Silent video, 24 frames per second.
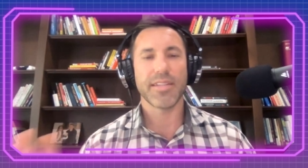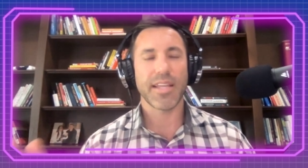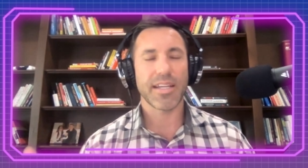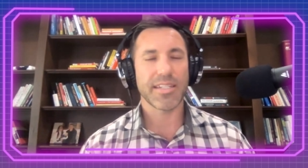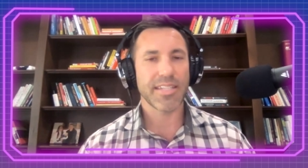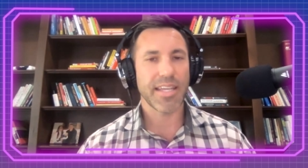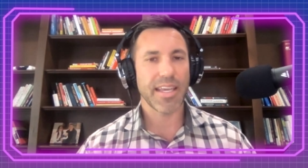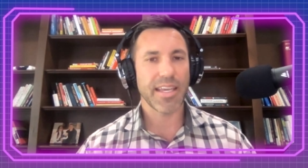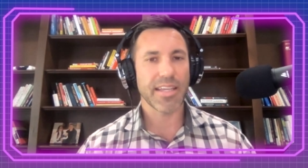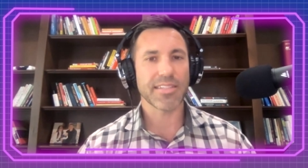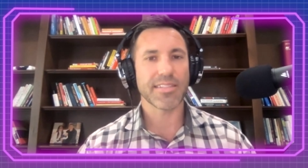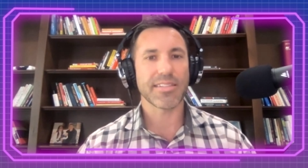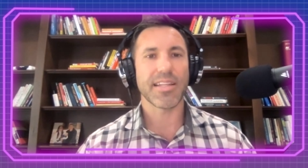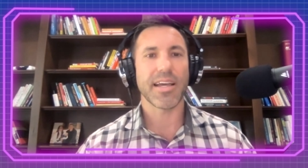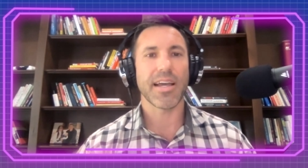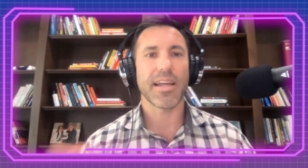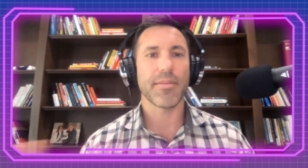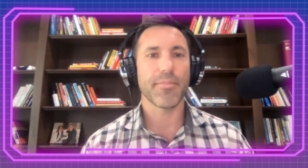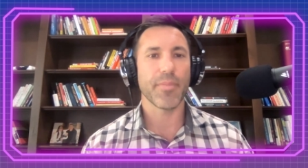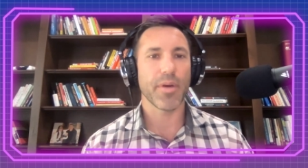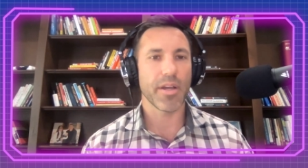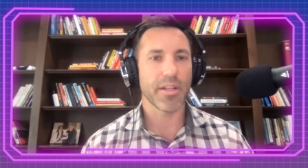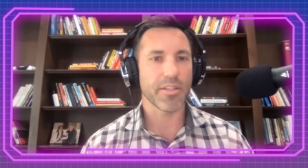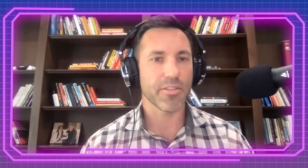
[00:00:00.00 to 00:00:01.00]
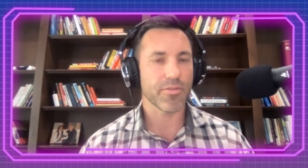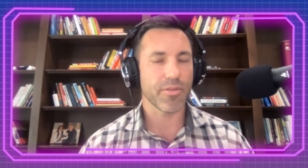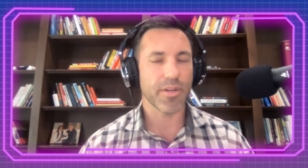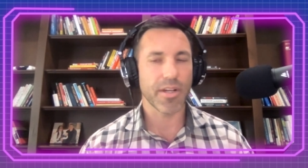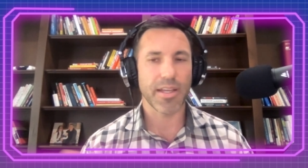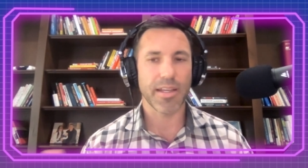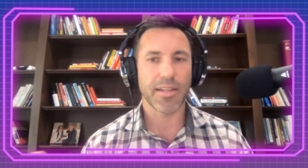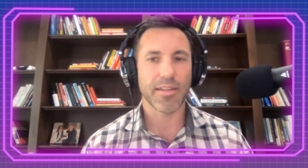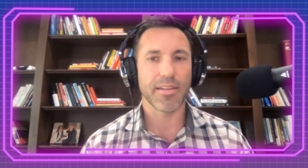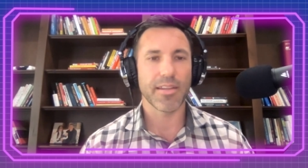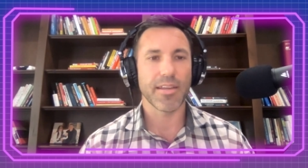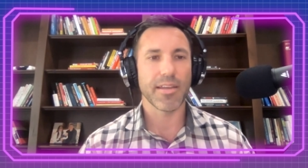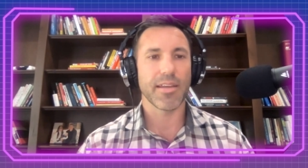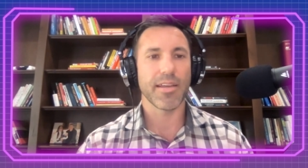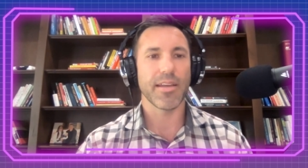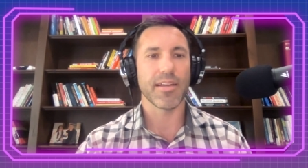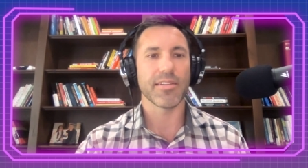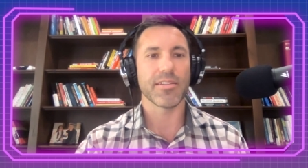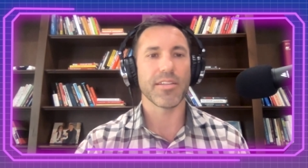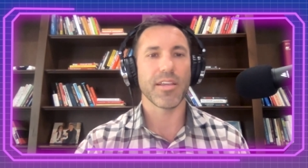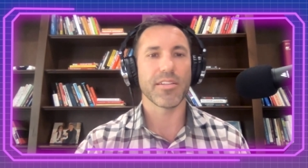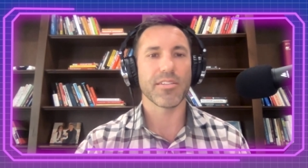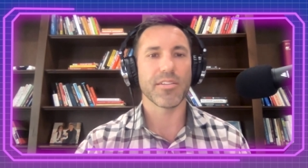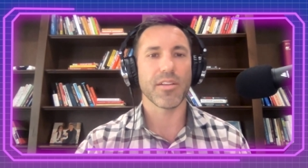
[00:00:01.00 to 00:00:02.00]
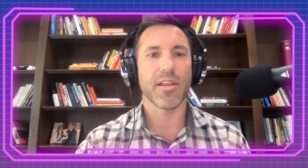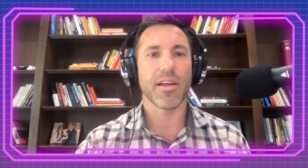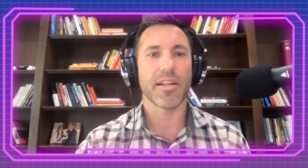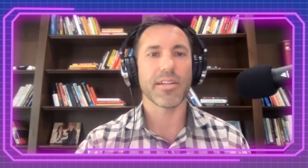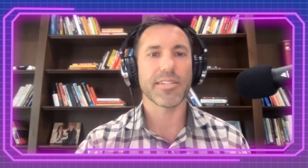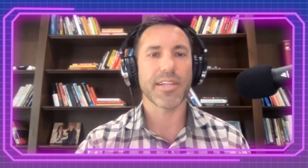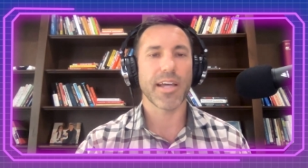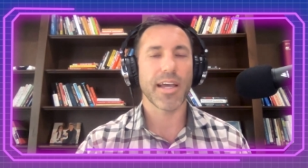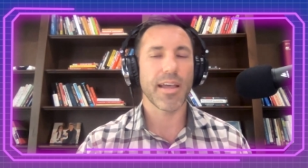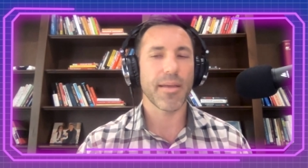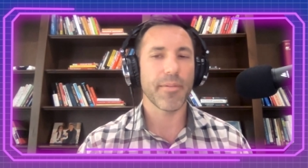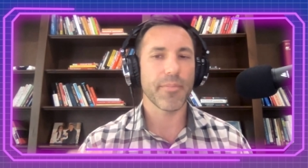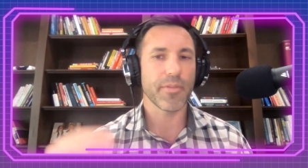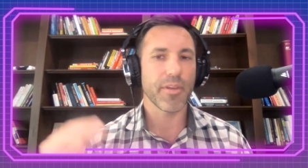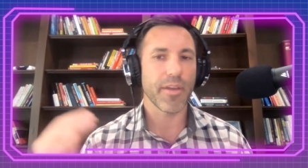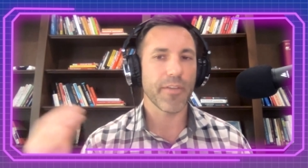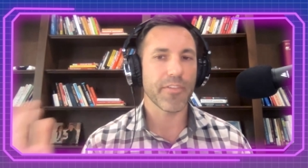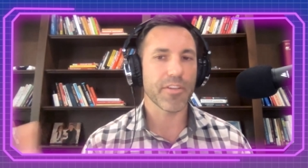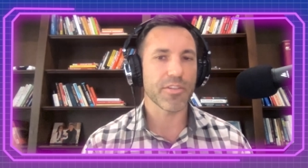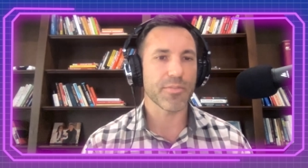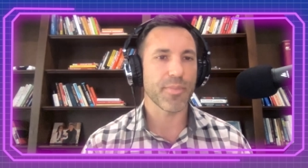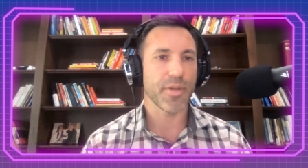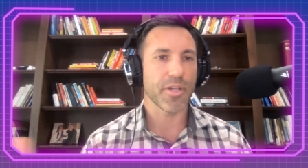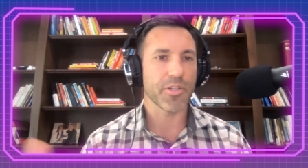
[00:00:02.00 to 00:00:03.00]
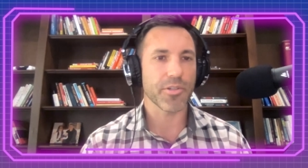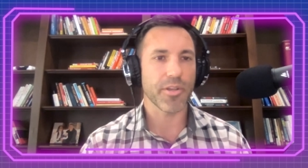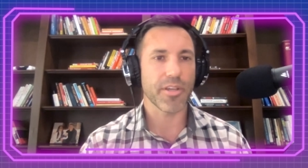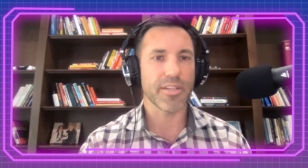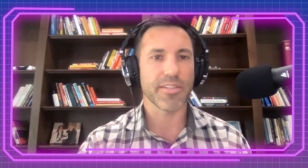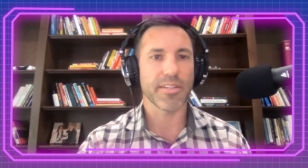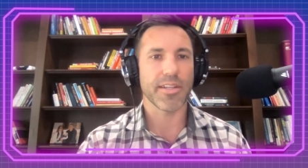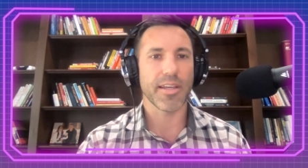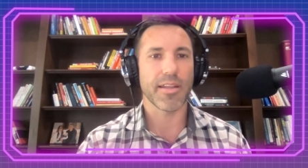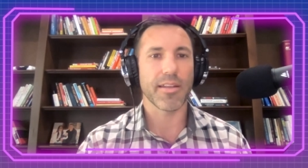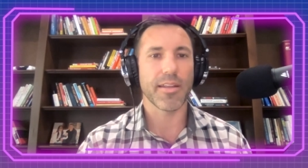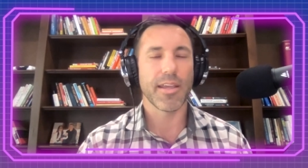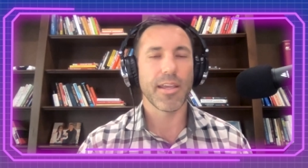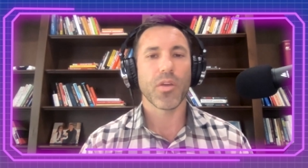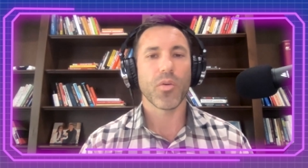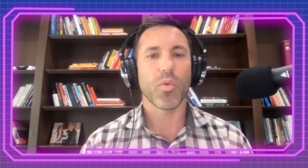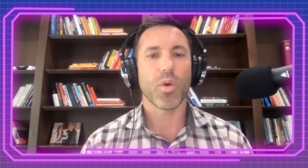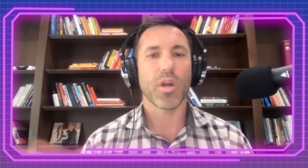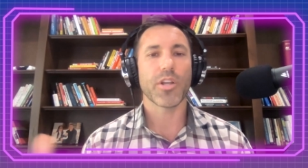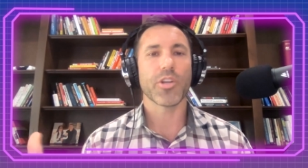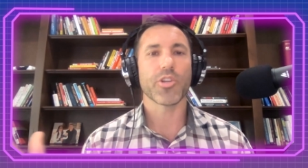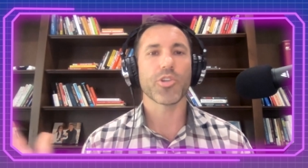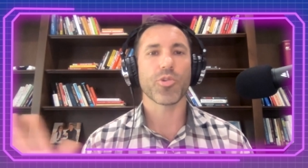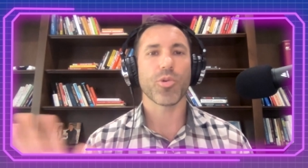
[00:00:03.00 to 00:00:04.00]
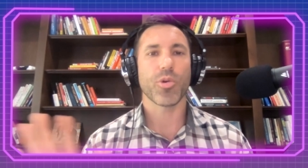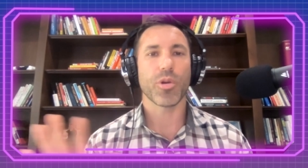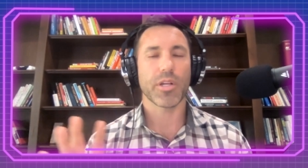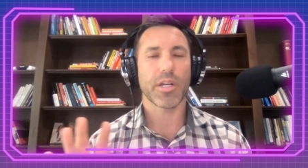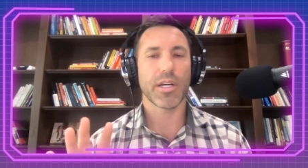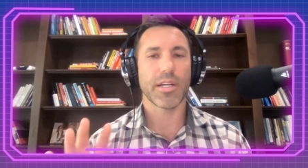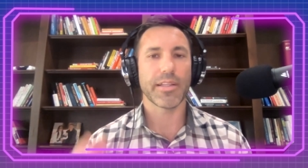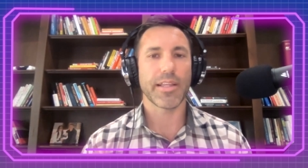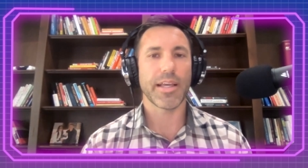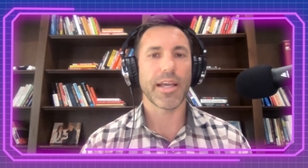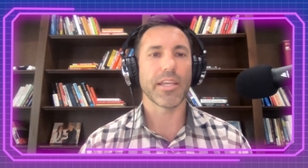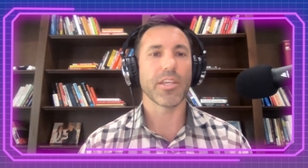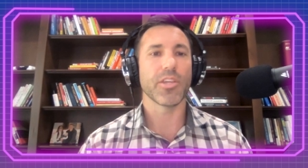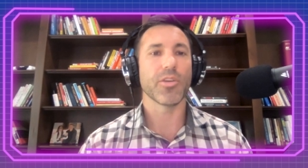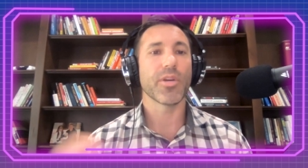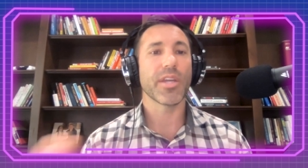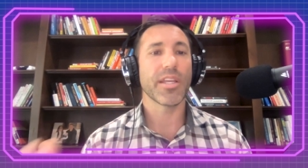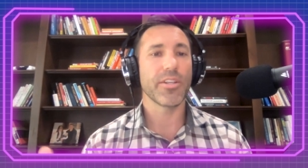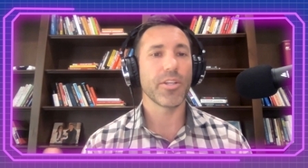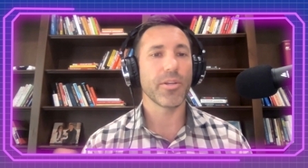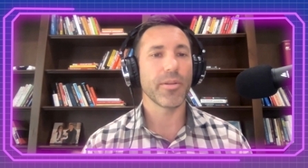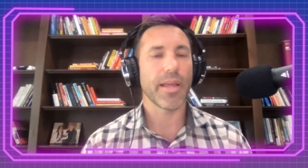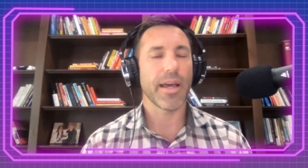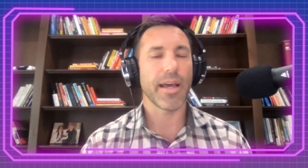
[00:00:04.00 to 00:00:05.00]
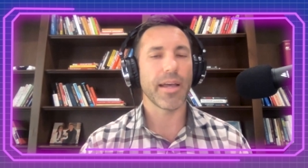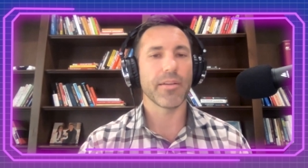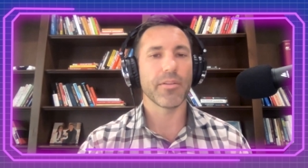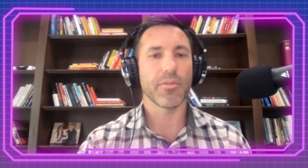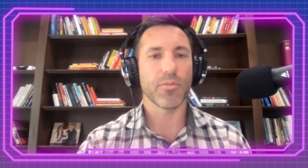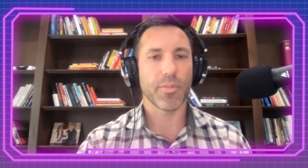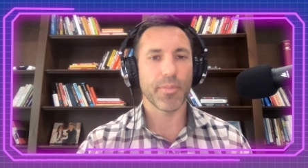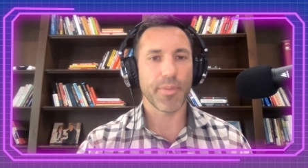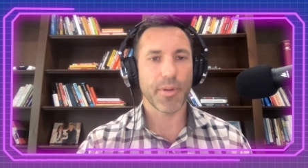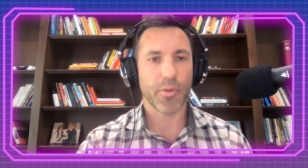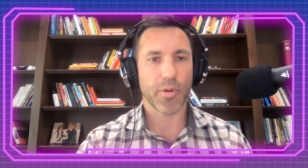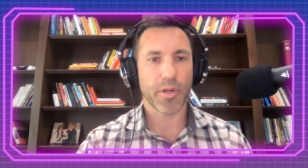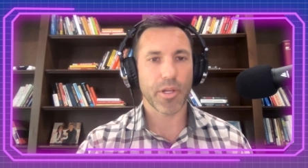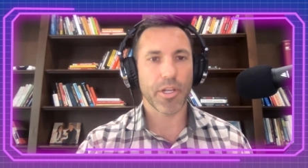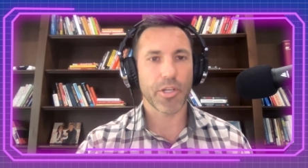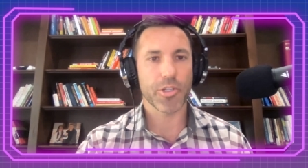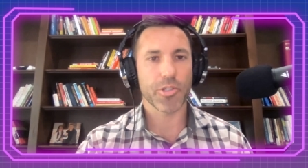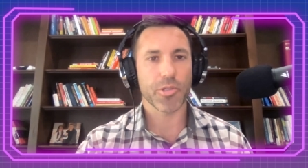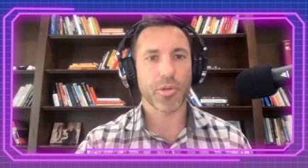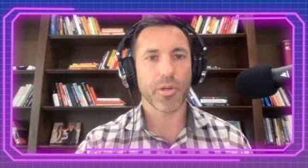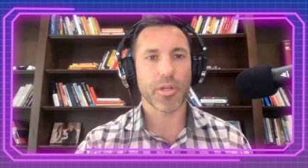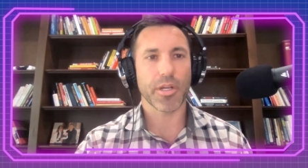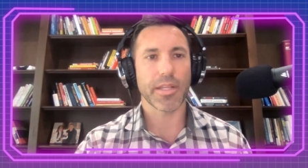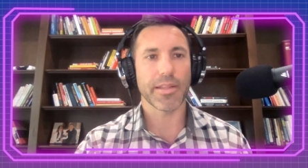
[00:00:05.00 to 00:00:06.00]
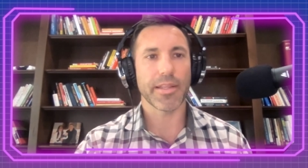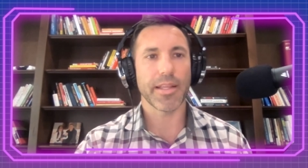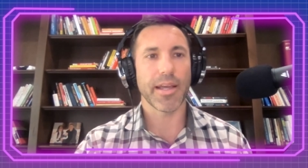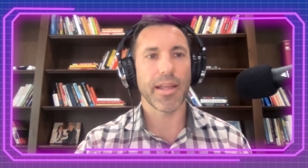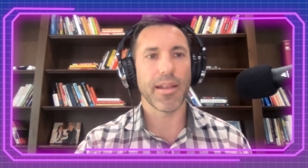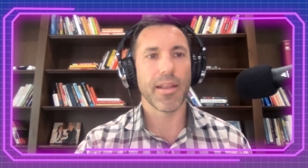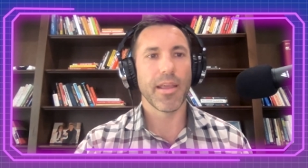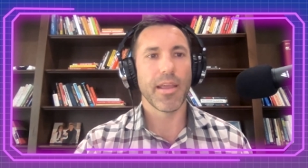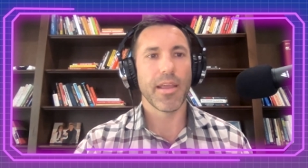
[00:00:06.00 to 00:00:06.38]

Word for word: That takes nine months, right? It's, it's a lot of time. You have to specialize in it. We're going to shortcut that. You can do that, but we're going to shortcut that.